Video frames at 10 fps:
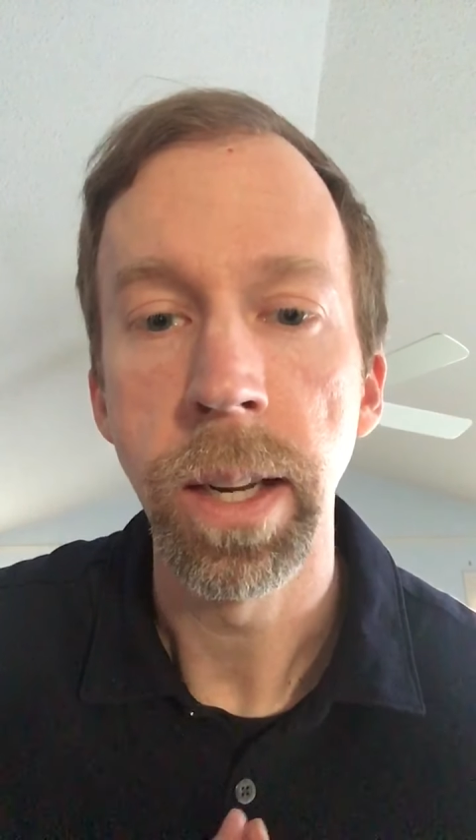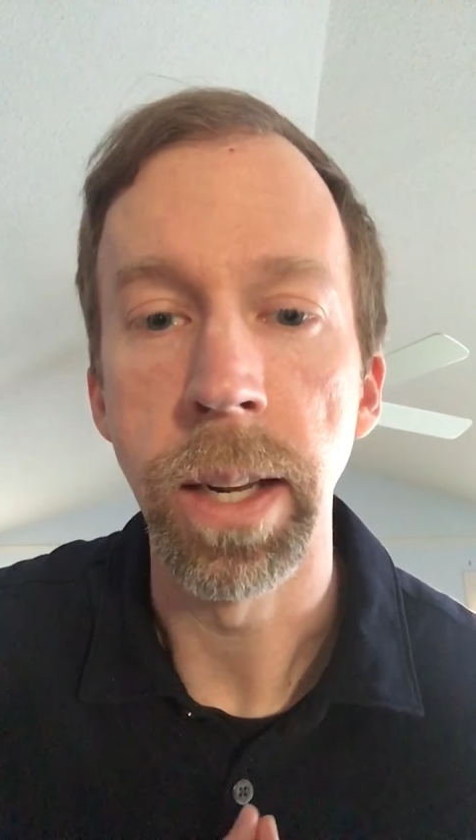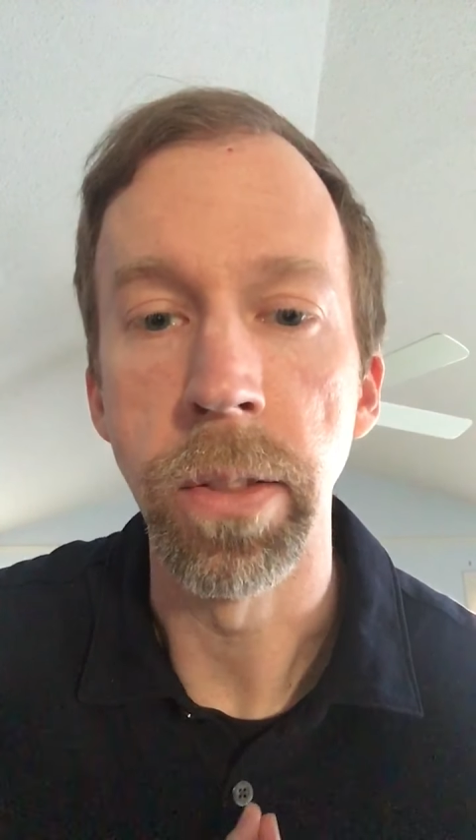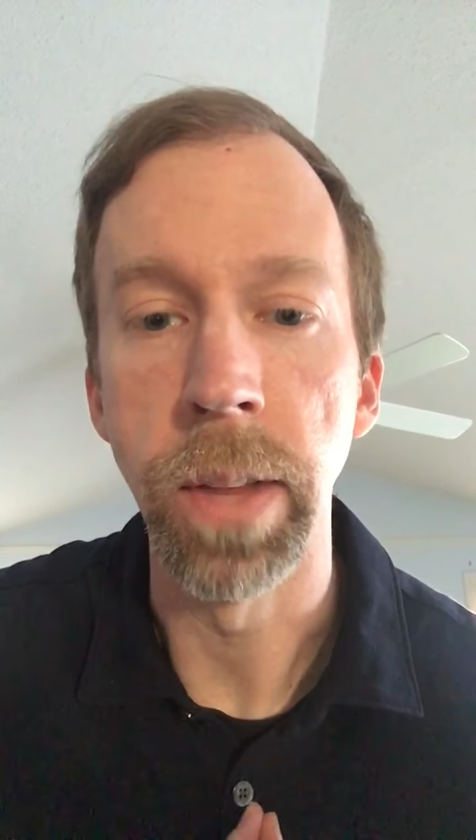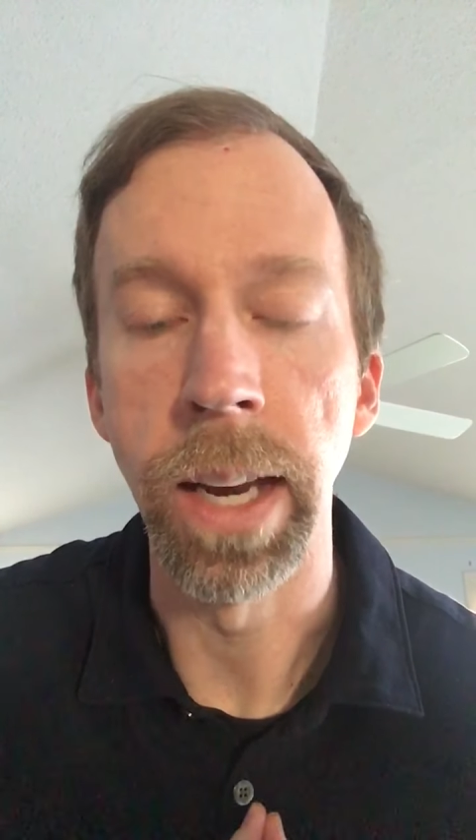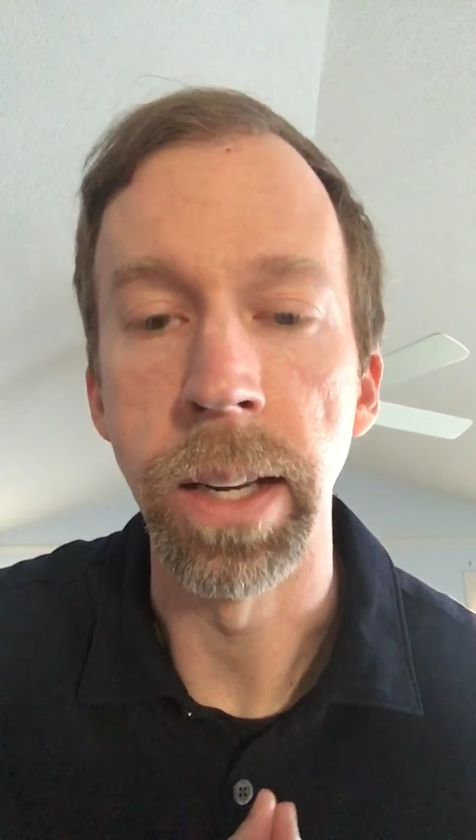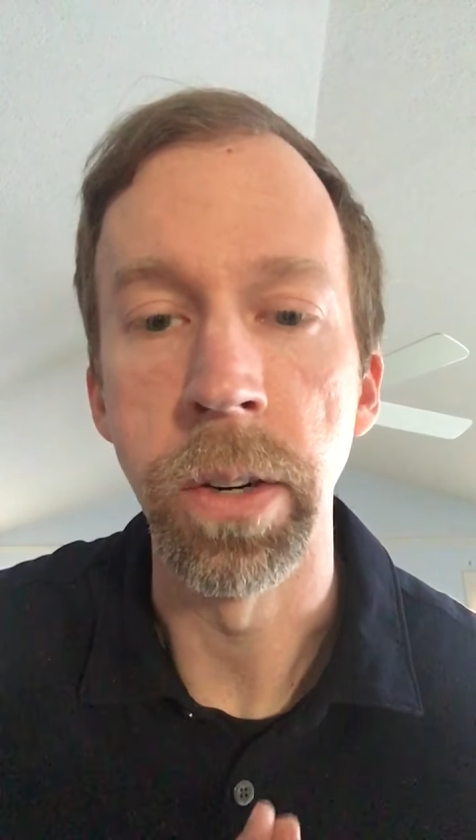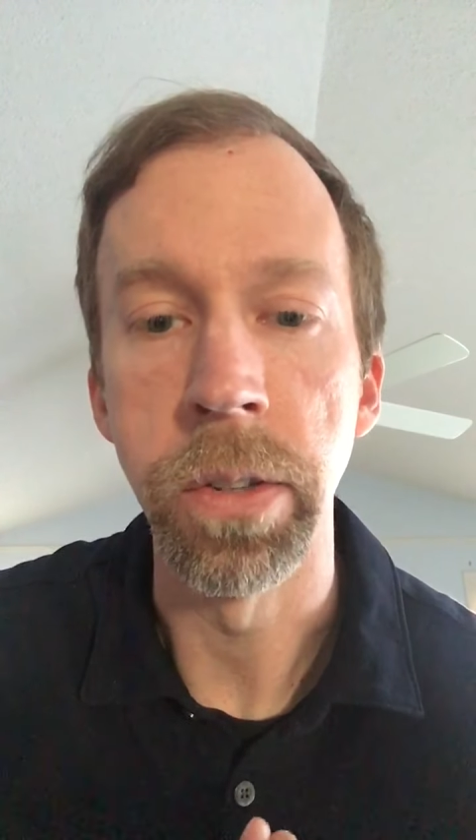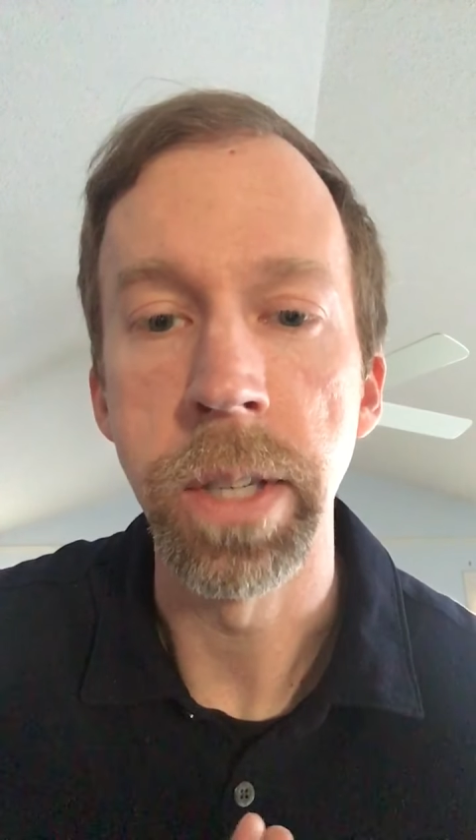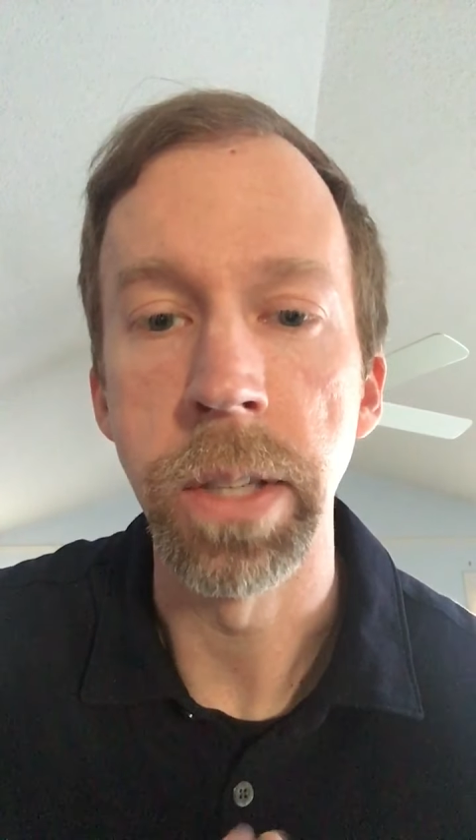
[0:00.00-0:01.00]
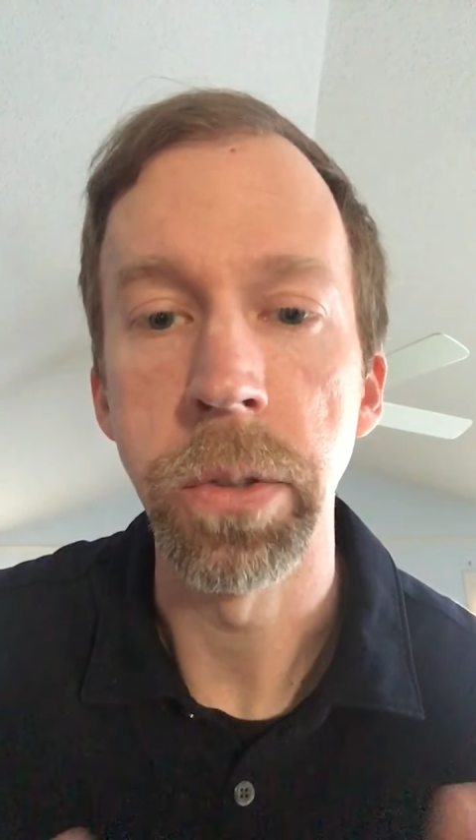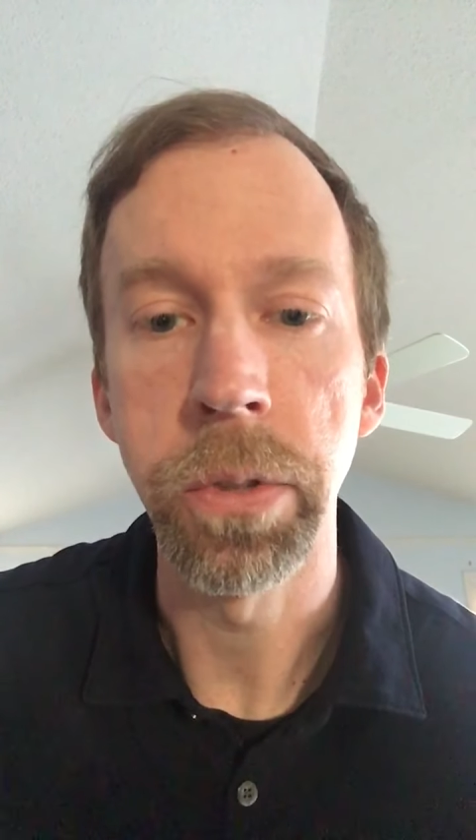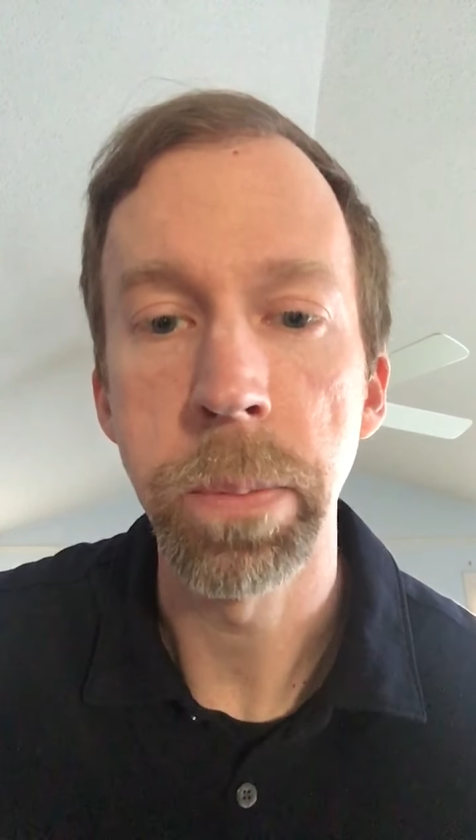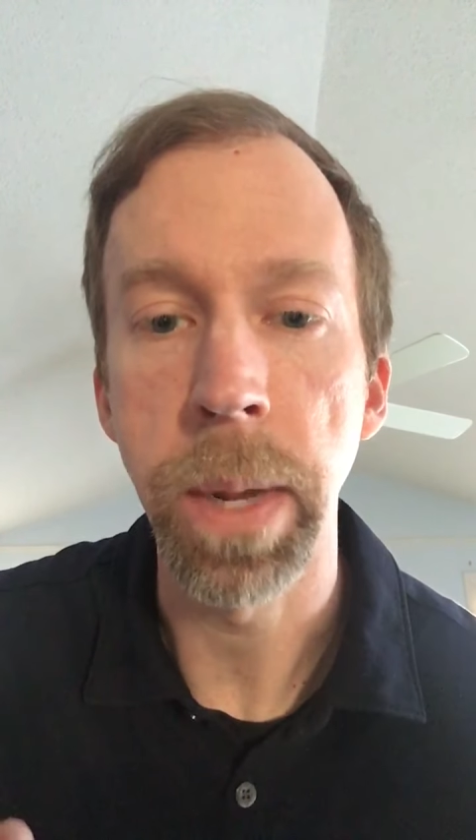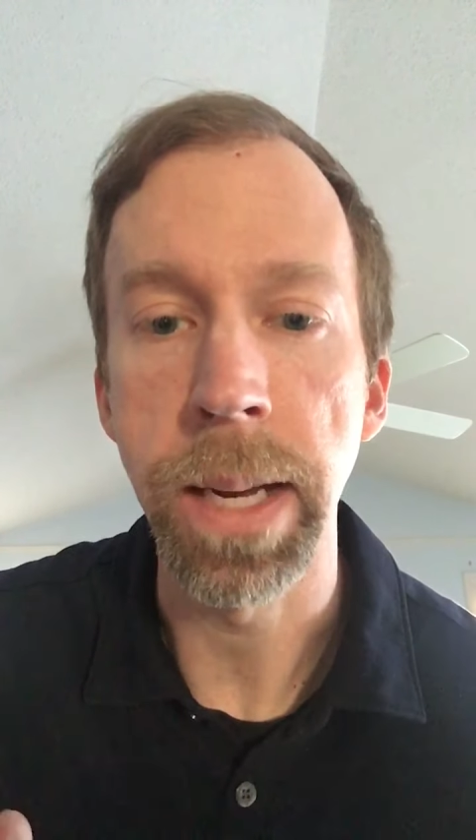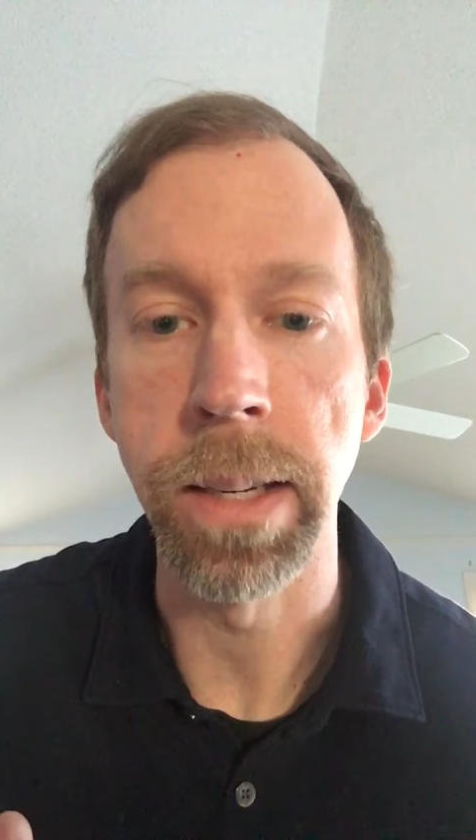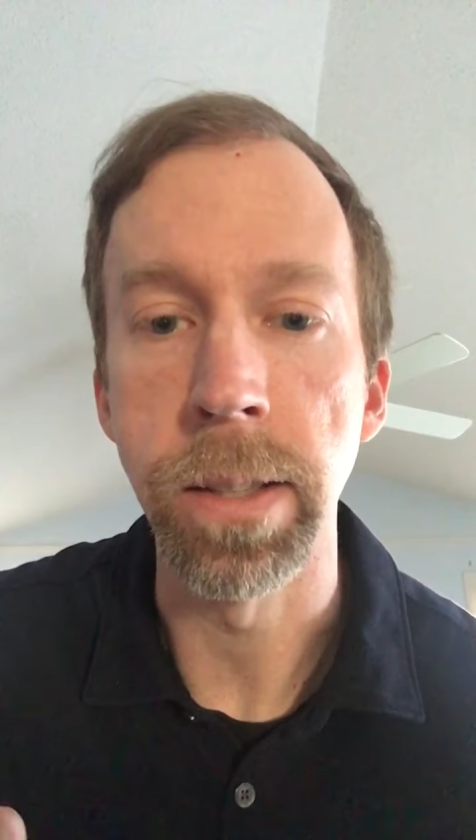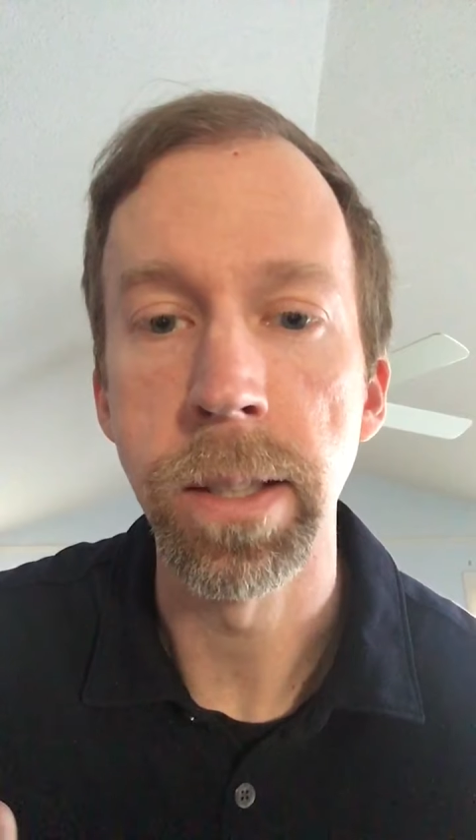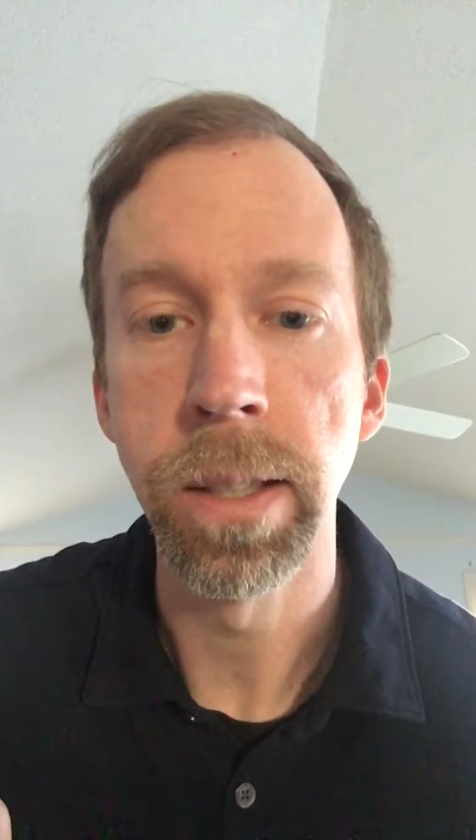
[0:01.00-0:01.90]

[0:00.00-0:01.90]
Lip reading: in that interstitial space.